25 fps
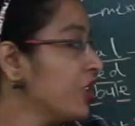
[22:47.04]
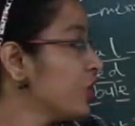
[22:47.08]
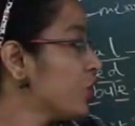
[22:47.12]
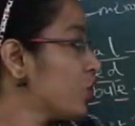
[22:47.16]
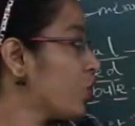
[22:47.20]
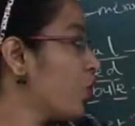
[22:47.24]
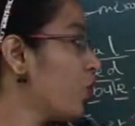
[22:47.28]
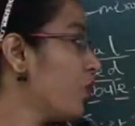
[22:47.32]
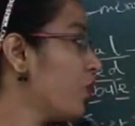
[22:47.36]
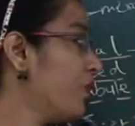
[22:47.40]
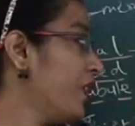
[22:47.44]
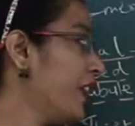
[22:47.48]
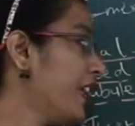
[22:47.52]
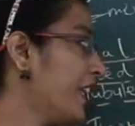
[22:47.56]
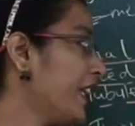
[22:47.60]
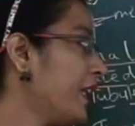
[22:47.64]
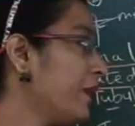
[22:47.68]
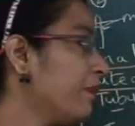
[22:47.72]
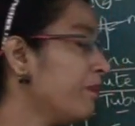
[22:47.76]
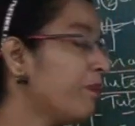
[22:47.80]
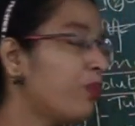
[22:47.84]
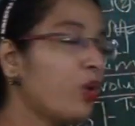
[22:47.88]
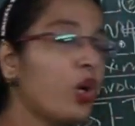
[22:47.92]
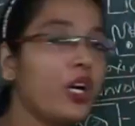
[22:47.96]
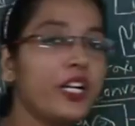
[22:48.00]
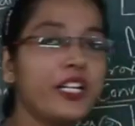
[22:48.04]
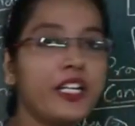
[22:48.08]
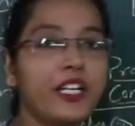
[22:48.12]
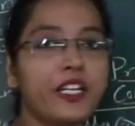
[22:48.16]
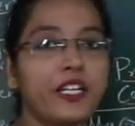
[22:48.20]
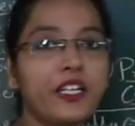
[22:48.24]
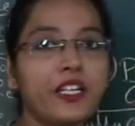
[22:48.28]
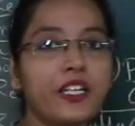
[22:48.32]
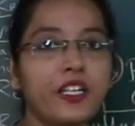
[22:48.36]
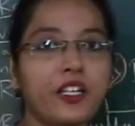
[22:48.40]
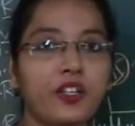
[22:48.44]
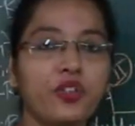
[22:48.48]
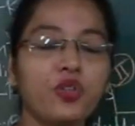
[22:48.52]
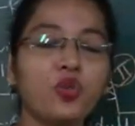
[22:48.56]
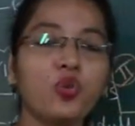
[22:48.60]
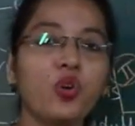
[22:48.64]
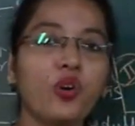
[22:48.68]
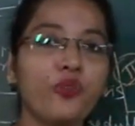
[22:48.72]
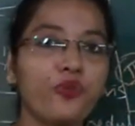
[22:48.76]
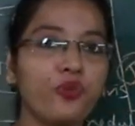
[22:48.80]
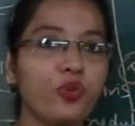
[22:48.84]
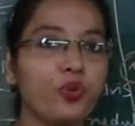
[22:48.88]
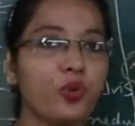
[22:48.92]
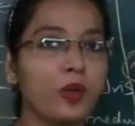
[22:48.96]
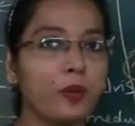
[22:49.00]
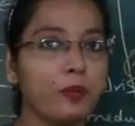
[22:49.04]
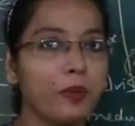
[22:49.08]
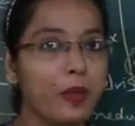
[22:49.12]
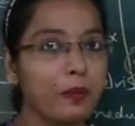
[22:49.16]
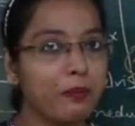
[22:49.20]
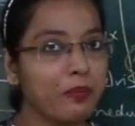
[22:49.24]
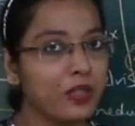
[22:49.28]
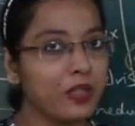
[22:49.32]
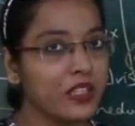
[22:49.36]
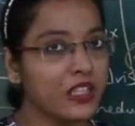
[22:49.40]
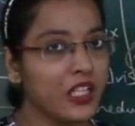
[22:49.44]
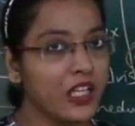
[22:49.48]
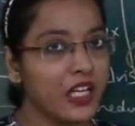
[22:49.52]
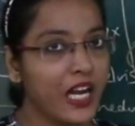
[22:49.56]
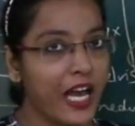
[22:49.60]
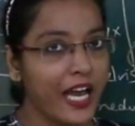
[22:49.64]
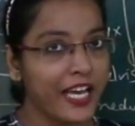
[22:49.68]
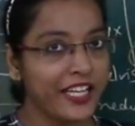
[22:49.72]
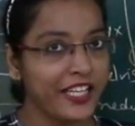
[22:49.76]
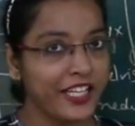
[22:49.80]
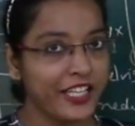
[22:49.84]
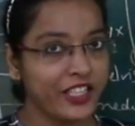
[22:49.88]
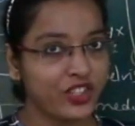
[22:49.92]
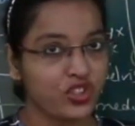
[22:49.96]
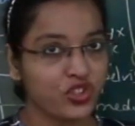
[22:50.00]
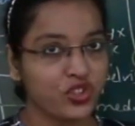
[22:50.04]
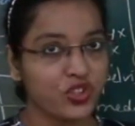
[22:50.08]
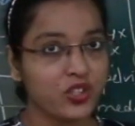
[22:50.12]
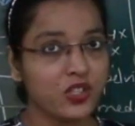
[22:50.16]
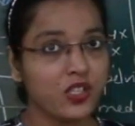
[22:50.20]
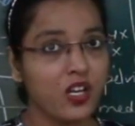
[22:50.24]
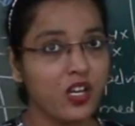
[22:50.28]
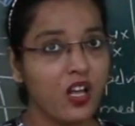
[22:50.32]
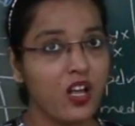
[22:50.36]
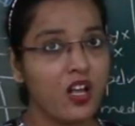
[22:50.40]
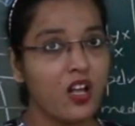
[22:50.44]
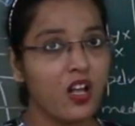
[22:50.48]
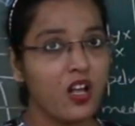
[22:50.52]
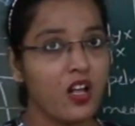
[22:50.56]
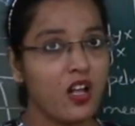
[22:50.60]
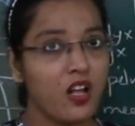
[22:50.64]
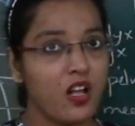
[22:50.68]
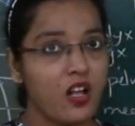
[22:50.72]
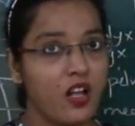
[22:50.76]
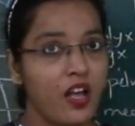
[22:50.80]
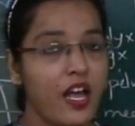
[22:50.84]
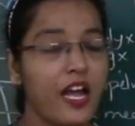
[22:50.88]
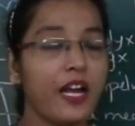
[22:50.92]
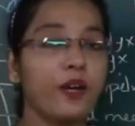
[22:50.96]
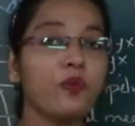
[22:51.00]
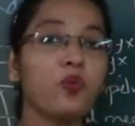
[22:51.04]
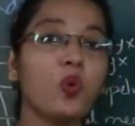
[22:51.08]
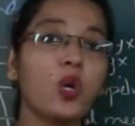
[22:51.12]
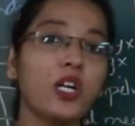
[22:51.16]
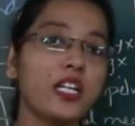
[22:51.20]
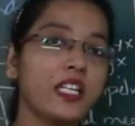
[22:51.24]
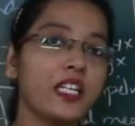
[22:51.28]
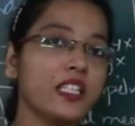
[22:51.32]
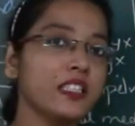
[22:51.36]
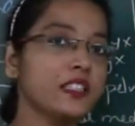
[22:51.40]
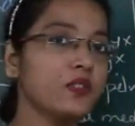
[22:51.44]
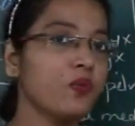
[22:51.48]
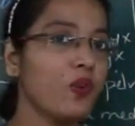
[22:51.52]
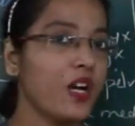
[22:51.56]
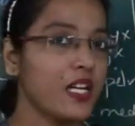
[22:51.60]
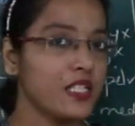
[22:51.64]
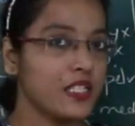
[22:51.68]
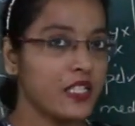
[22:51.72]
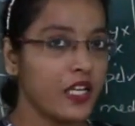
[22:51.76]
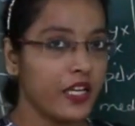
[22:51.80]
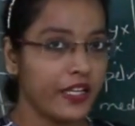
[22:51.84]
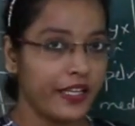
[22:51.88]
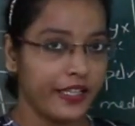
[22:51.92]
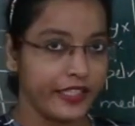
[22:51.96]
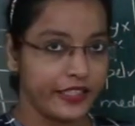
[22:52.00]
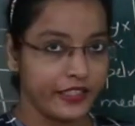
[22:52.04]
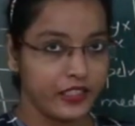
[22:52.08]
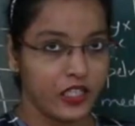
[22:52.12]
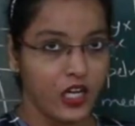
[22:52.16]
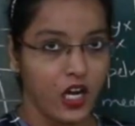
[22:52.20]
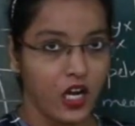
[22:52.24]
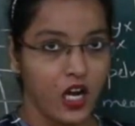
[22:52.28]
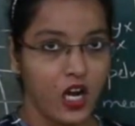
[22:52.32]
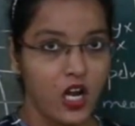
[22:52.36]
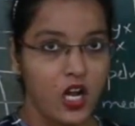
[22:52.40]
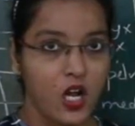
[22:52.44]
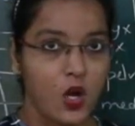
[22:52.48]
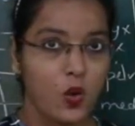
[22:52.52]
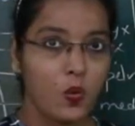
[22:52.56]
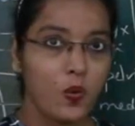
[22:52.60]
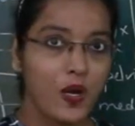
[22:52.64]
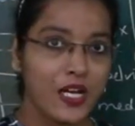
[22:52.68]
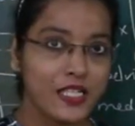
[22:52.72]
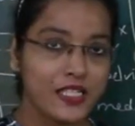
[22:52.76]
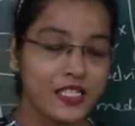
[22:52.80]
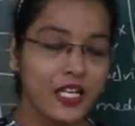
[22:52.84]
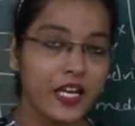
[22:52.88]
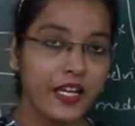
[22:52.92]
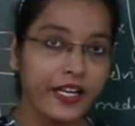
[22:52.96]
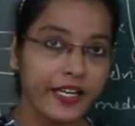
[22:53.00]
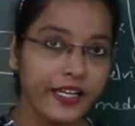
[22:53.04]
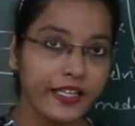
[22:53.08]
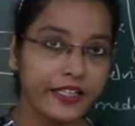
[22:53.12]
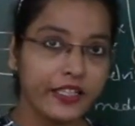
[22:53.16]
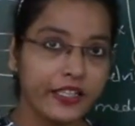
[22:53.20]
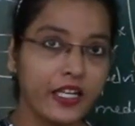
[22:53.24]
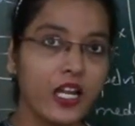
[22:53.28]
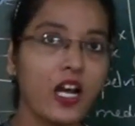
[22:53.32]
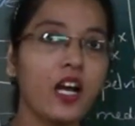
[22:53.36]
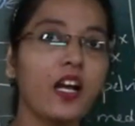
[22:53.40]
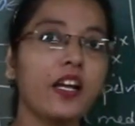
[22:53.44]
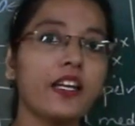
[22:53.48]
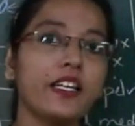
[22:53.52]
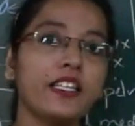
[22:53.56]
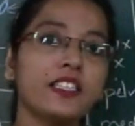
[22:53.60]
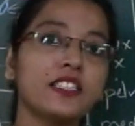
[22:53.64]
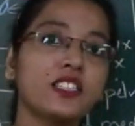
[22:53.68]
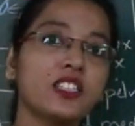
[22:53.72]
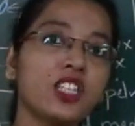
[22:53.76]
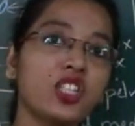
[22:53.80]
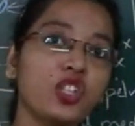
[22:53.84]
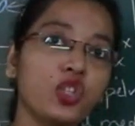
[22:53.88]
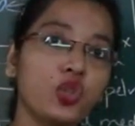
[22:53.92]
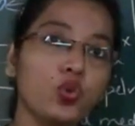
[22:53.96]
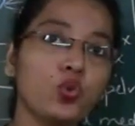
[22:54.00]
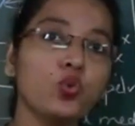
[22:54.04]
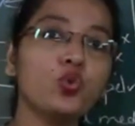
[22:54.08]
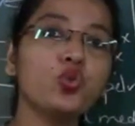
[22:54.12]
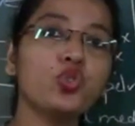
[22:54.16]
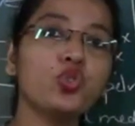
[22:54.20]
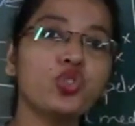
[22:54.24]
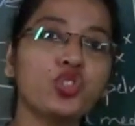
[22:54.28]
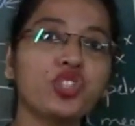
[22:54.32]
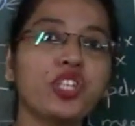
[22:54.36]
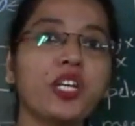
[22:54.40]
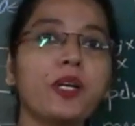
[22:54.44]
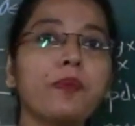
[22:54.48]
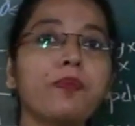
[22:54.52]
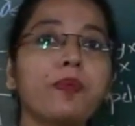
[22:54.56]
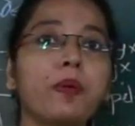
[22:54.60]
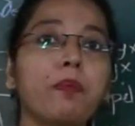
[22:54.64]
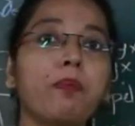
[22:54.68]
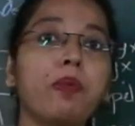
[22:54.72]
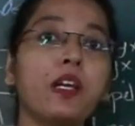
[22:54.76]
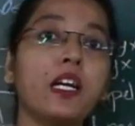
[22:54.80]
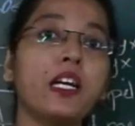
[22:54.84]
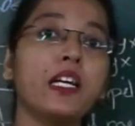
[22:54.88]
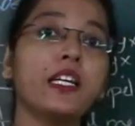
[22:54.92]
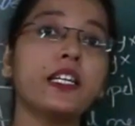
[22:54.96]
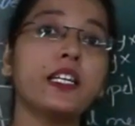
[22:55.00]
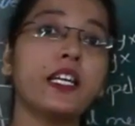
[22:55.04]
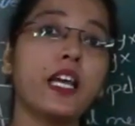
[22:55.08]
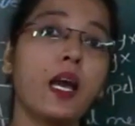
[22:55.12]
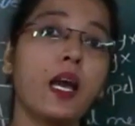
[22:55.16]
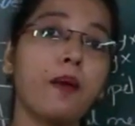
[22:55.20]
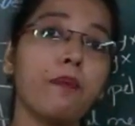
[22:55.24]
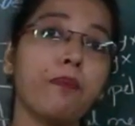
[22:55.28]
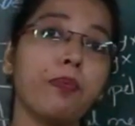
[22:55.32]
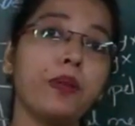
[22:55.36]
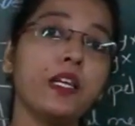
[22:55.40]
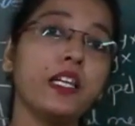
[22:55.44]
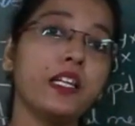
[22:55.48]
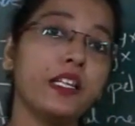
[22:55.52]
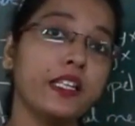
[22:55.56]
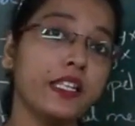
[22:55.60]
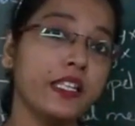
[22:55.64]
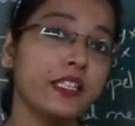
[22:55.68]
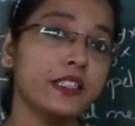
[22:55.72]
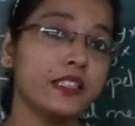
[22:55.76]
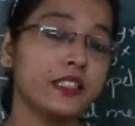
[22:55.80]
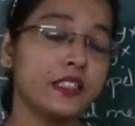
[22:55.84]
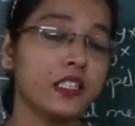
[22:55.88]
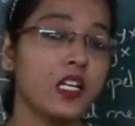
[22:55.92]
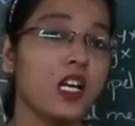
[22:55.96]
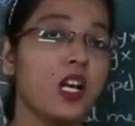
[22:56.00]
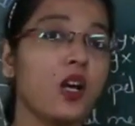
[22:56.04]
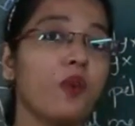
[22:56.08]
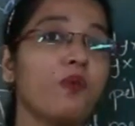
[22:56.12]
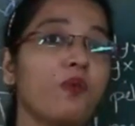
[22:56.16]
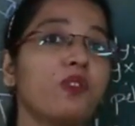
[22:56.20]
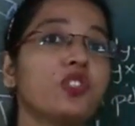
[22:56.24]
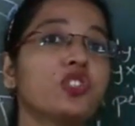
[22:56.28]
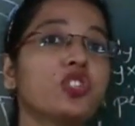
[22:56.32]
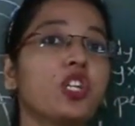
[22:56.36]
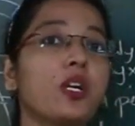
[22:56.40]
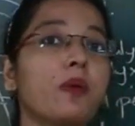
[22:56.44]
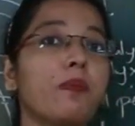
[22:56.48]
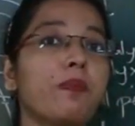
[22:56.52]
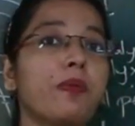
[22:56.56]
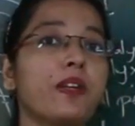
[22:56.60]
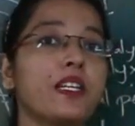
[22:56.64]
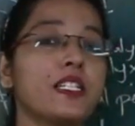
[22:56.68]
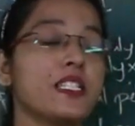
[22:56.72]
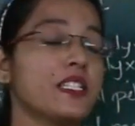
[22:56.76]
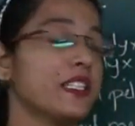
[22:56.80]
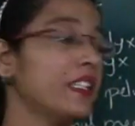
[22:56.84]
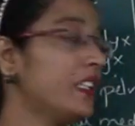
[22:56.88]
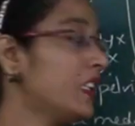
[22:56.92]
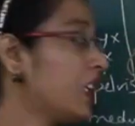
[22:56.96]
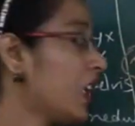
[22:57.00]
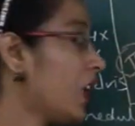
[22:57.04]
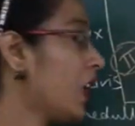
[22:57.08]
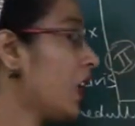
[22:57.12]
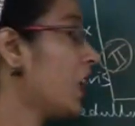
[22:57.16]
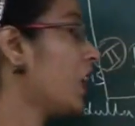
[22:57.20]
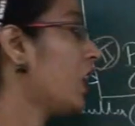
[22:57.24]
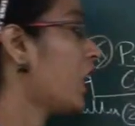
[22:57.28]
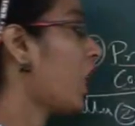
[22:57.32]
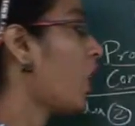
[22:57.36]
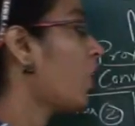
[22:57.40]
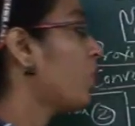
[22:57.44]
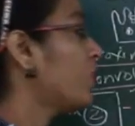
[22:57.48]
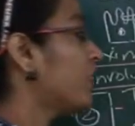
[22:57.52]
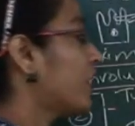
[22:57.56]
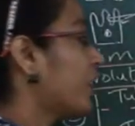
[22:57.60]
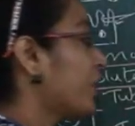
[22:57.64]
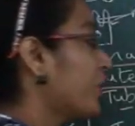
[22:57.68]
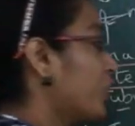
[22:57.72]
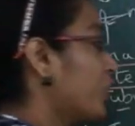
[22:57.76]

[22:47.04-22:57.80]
So very important, you have to remember the direction and what is vasa recta. Vasa recta is the U-shaped blood capillaries which are present around the